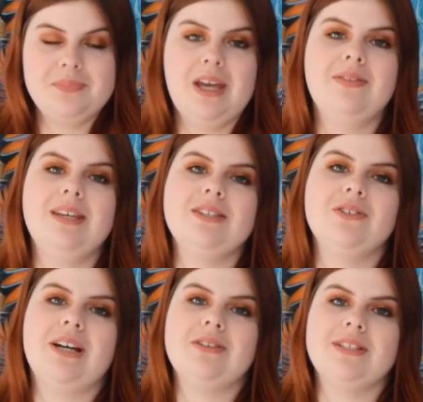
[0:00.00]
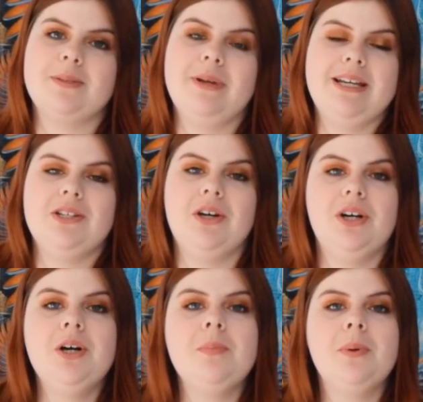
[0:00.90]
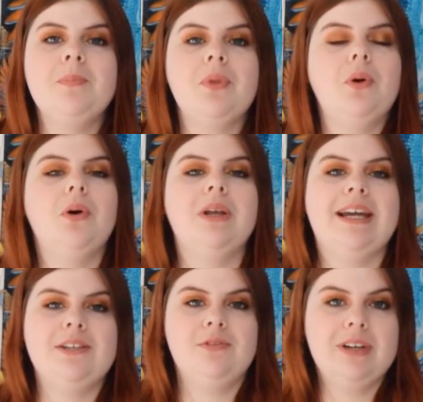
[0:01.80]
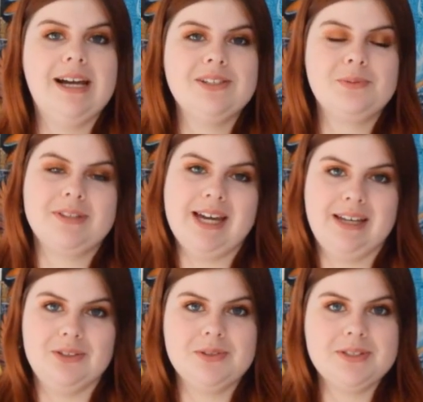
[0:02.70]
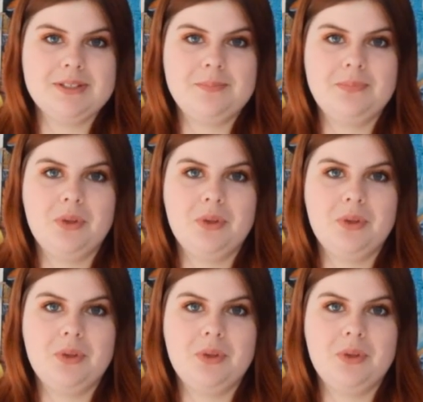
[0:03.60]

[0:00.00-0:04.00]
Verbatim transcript: and these are either displayed hung up or laid flat with candles,